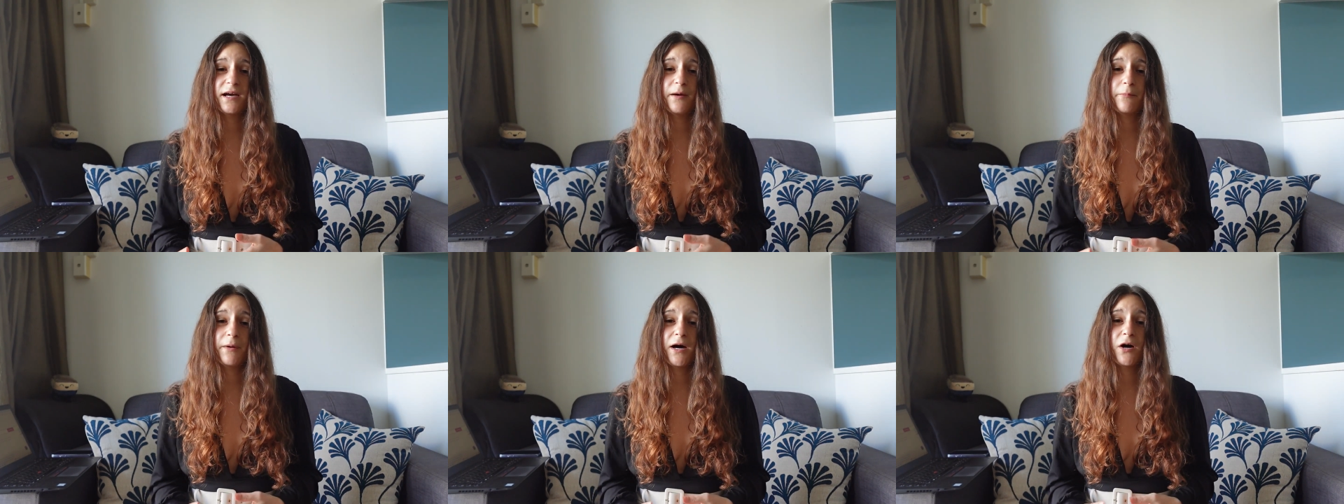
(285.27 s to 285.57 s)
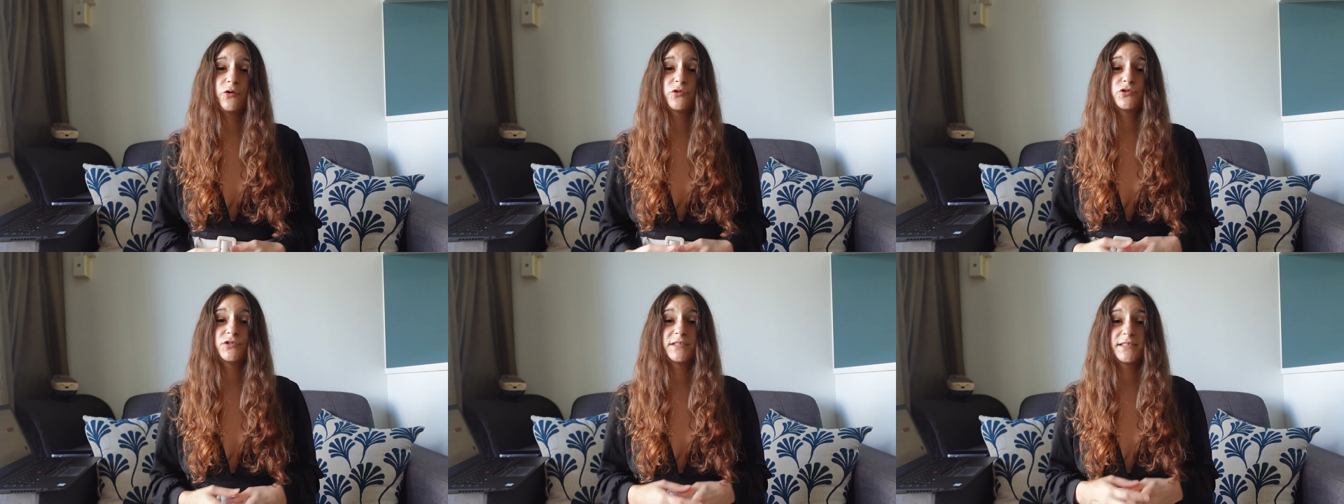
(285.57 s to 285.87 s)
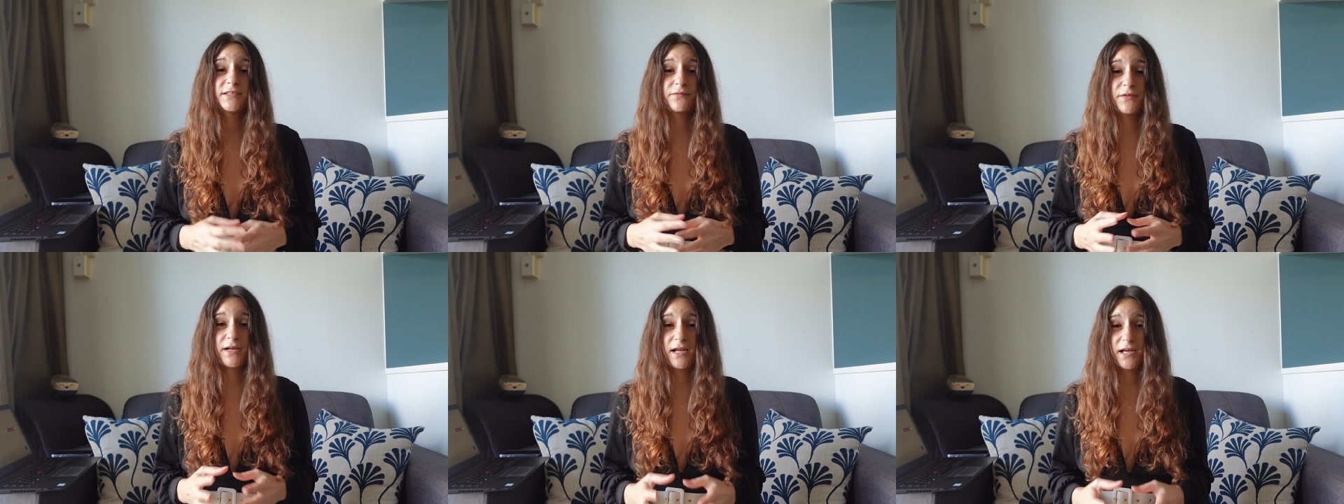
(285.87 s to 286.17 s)
about
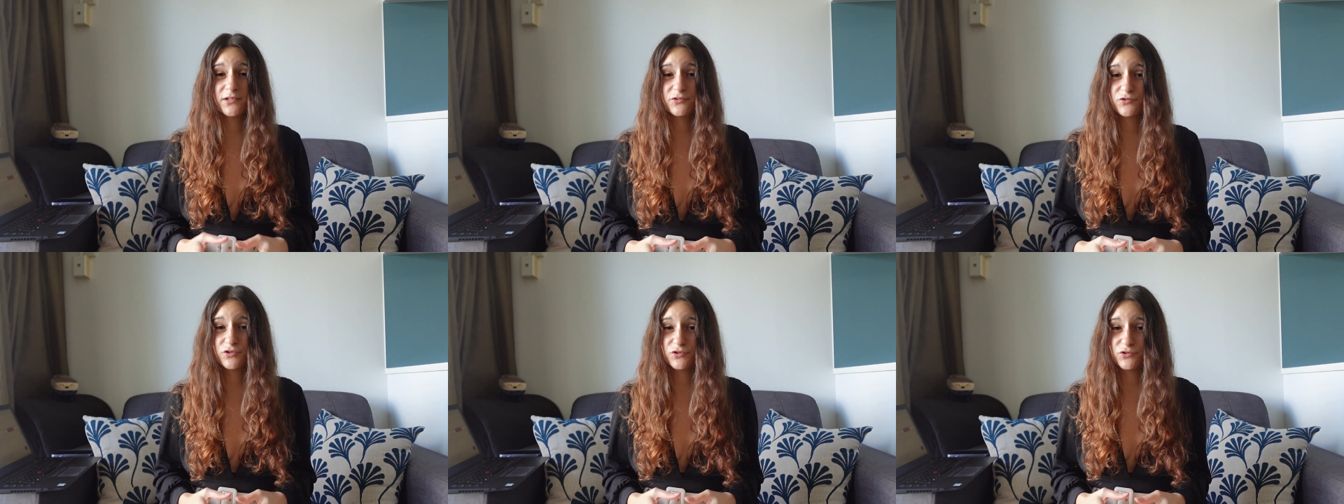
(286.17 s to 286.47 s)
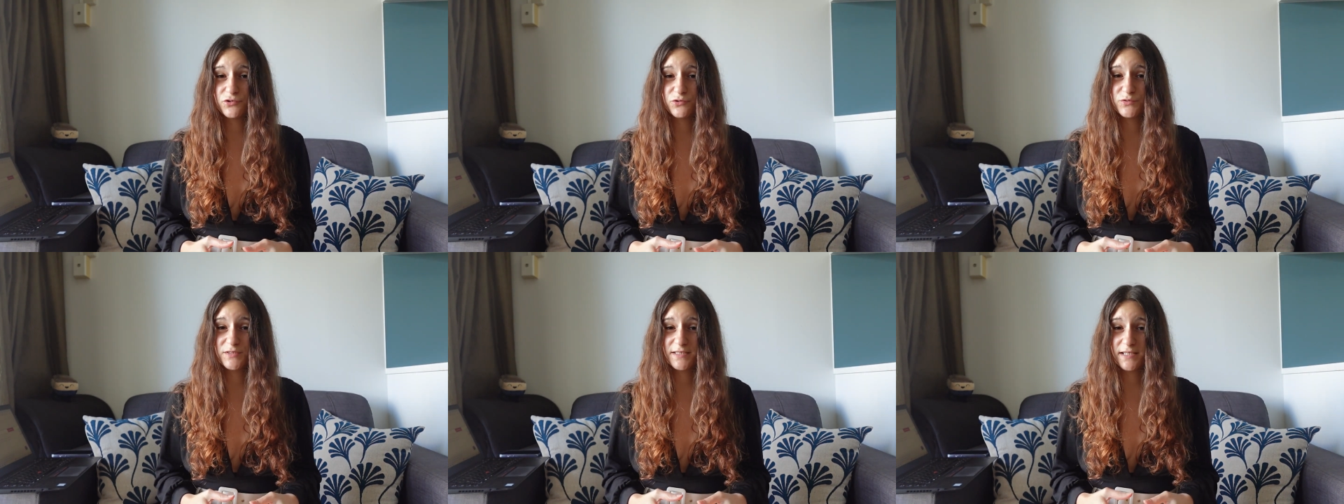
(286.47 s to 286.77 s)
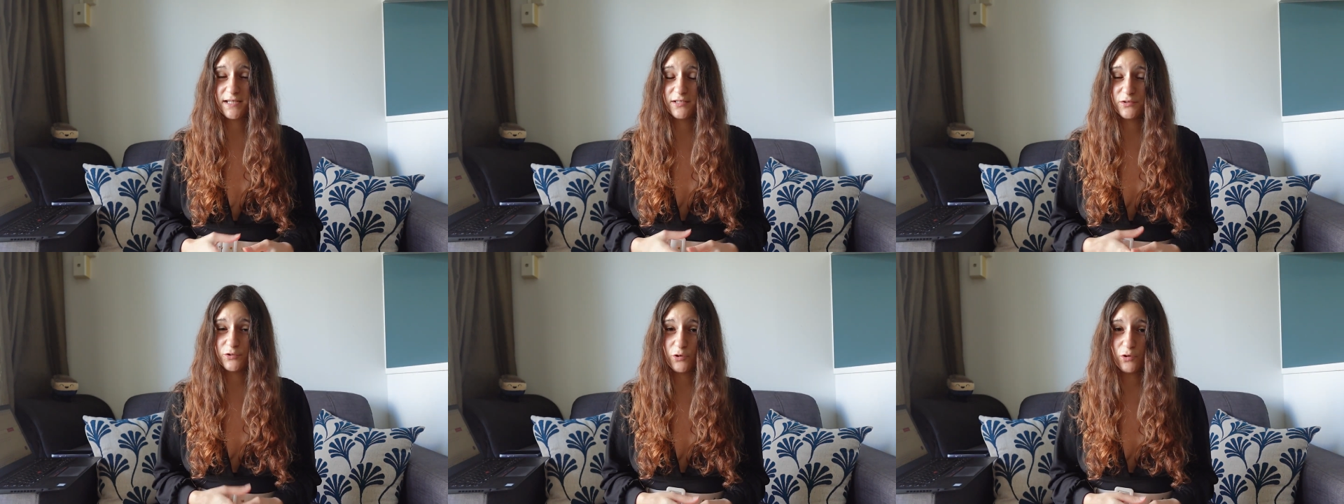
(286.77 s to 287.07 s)
700 New
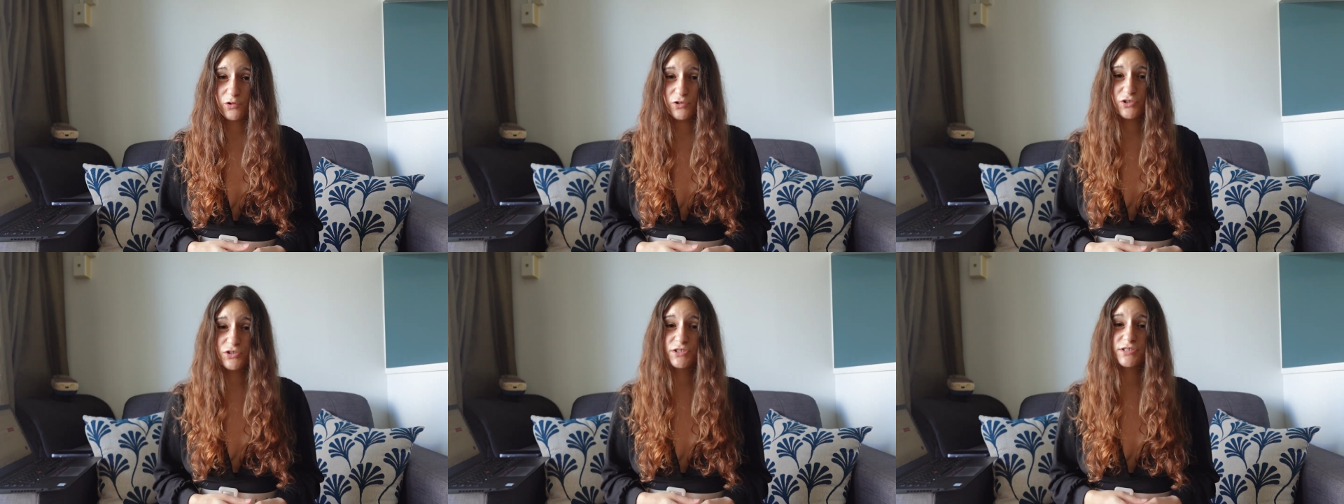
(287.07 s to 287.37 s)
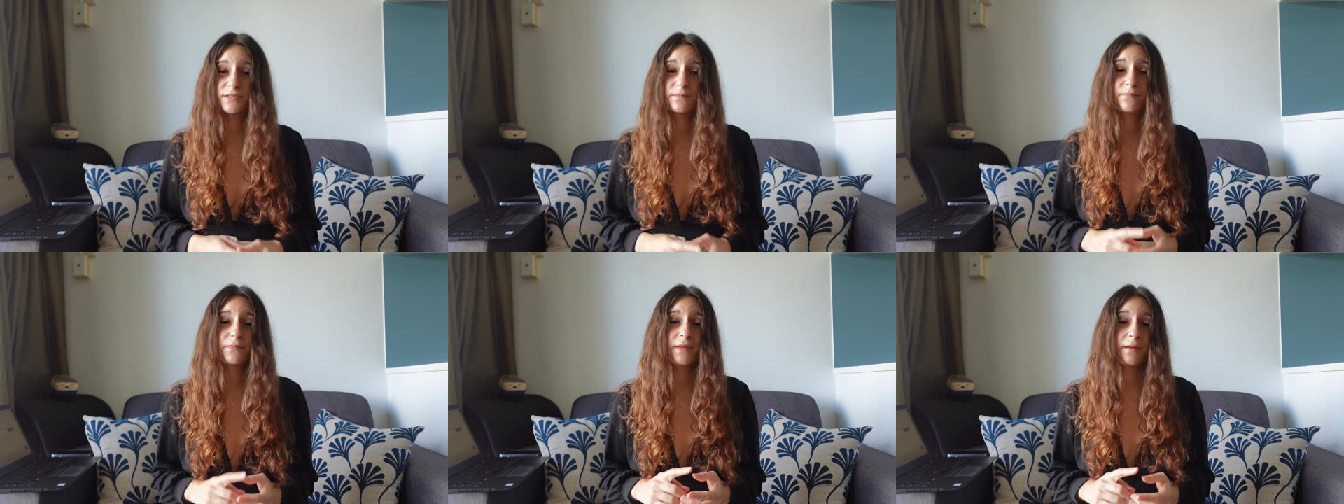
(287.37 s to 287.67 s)
Zealand dollars,